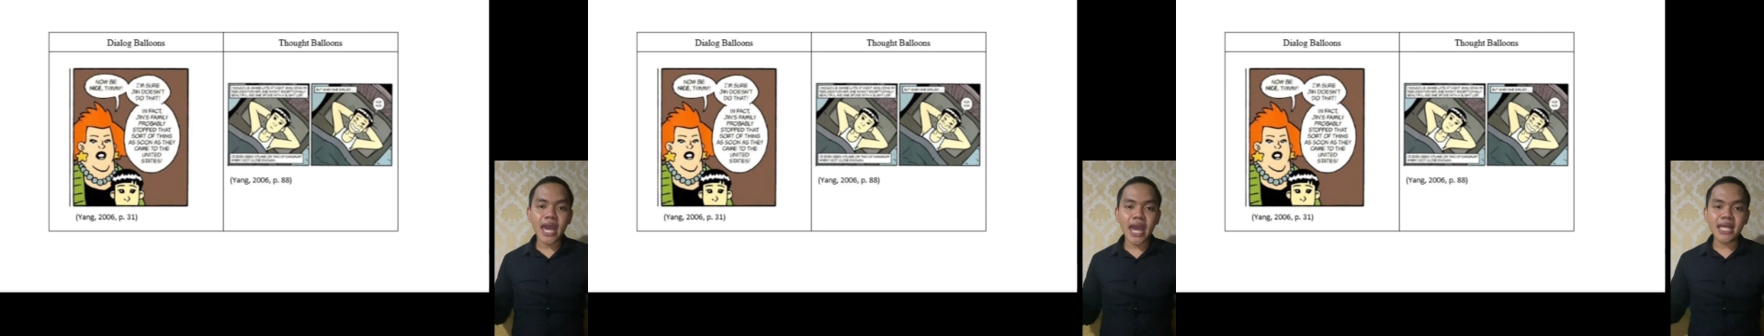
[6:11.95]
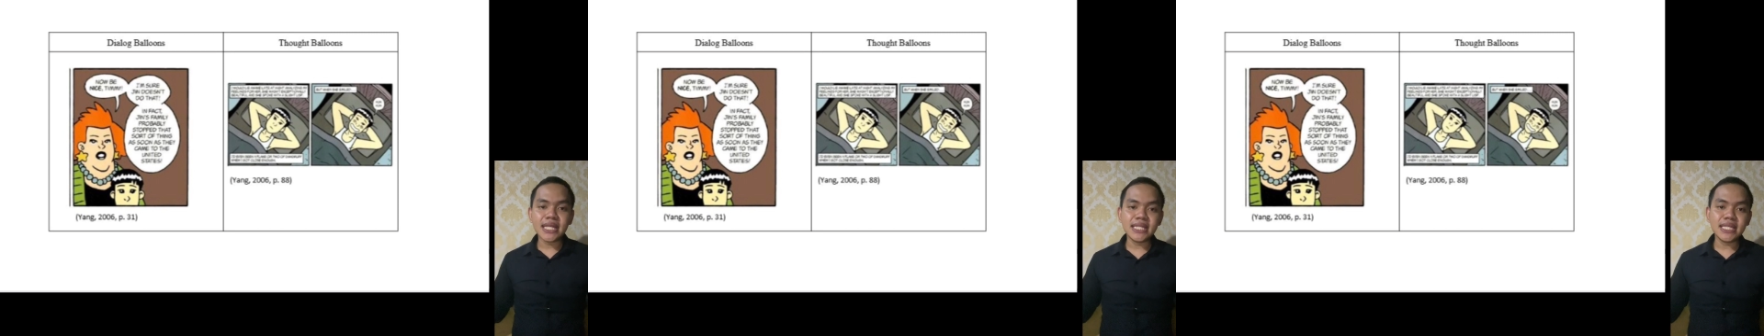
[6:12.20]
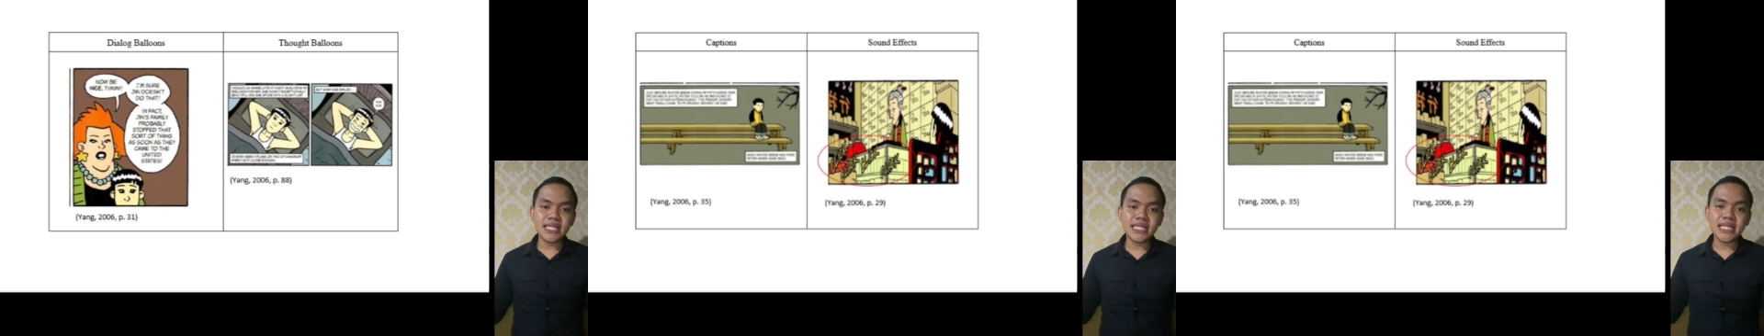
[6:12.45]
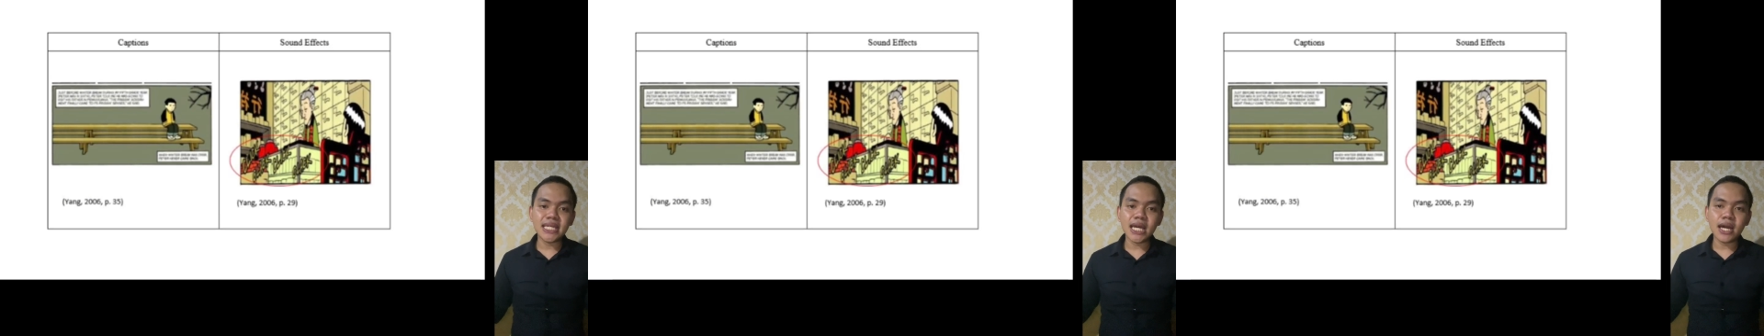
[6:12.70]
And
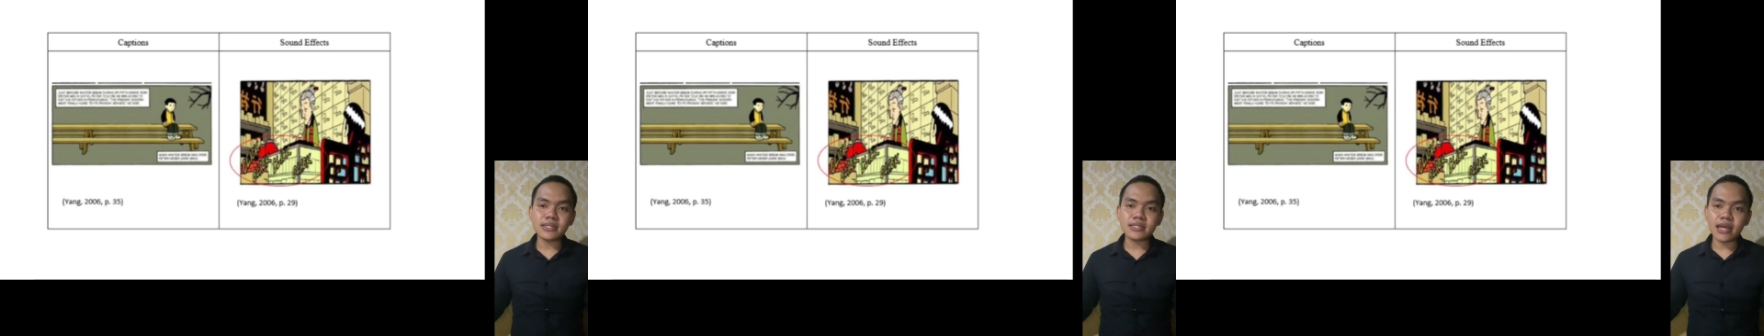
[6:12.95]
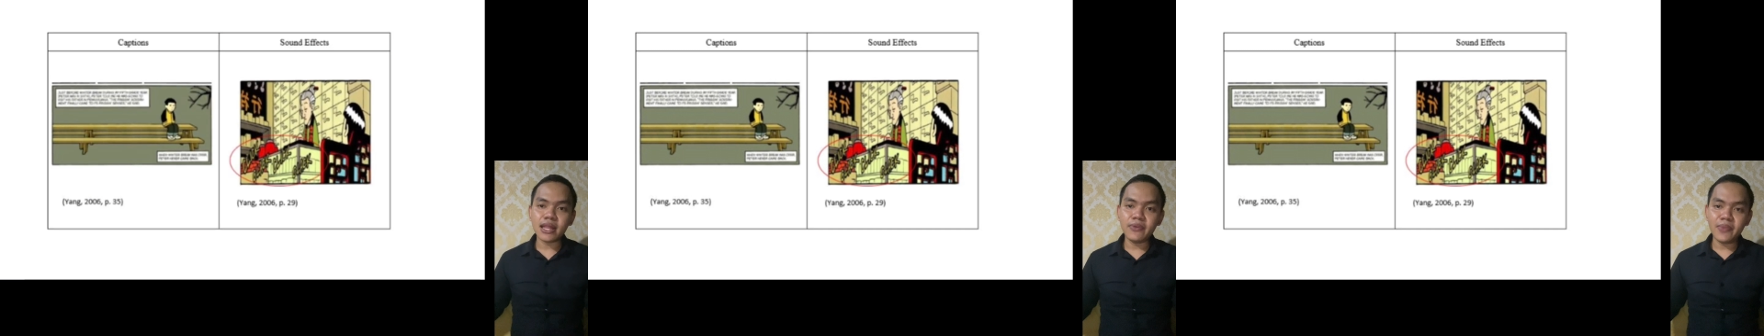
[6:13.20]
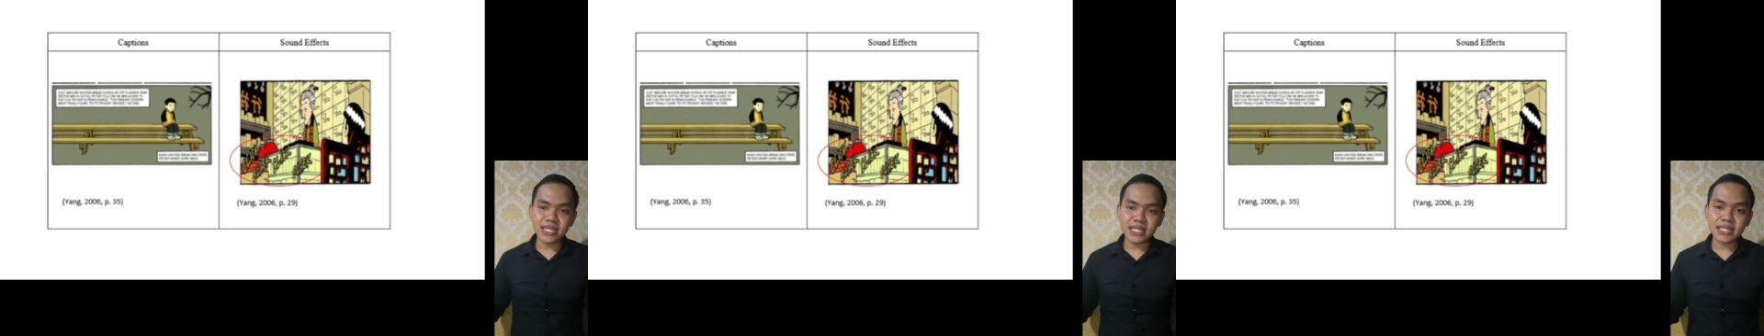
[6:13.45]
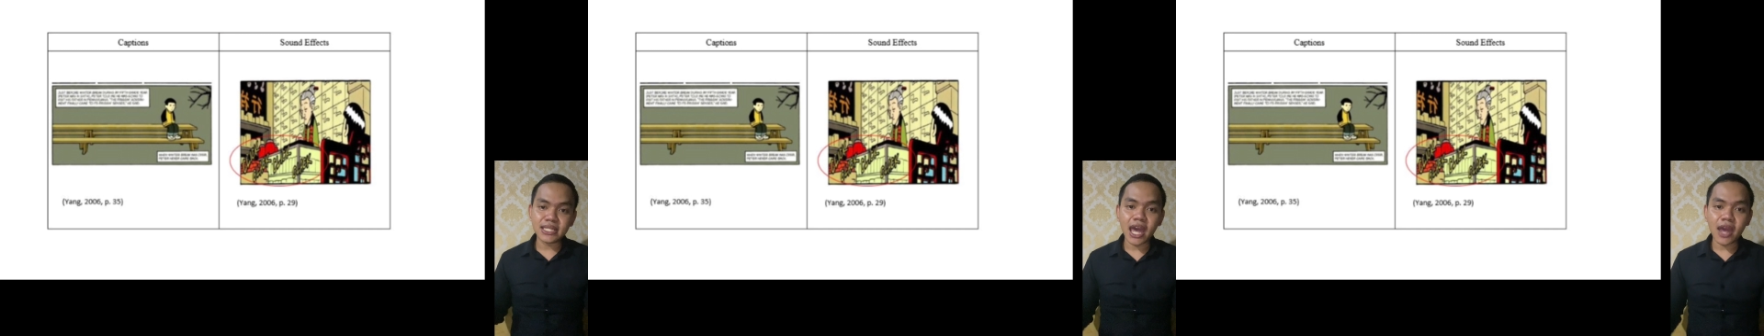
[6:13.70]
the other element
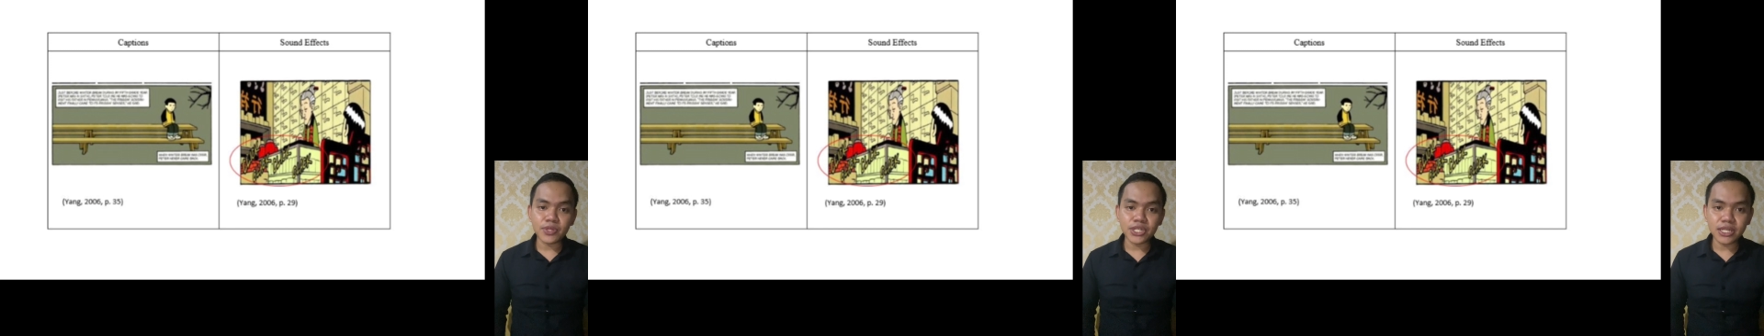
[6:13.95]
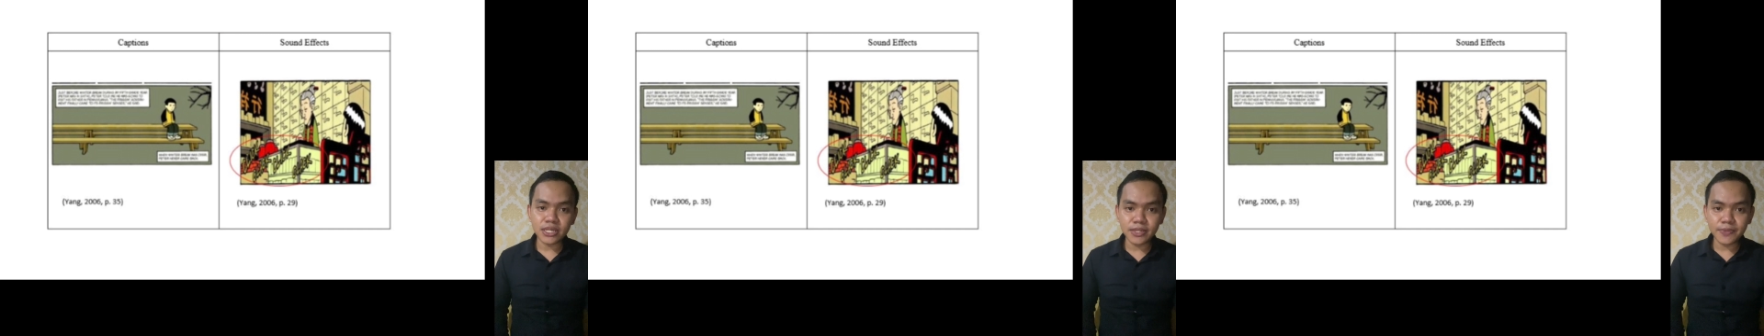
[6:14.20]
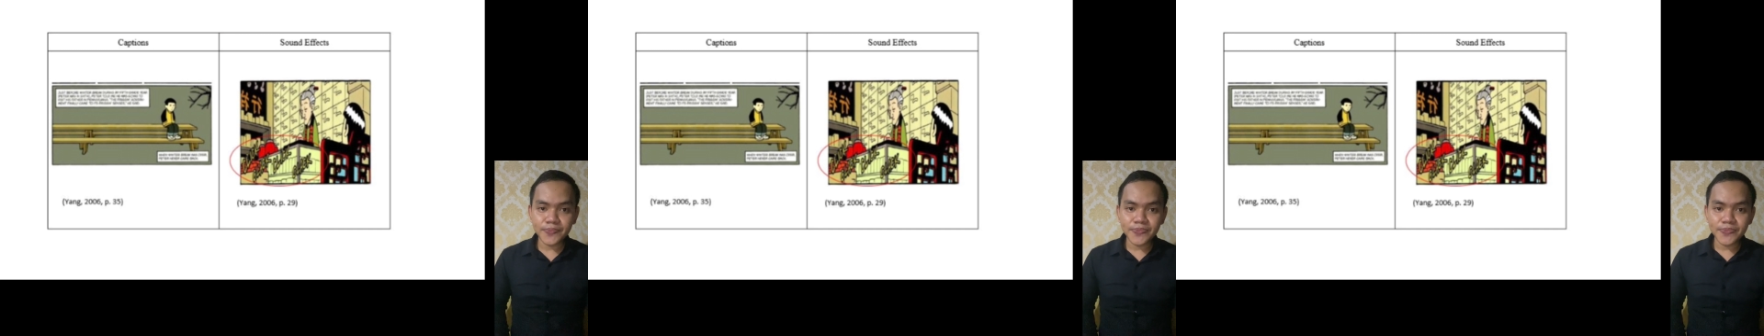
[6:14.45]
is caption.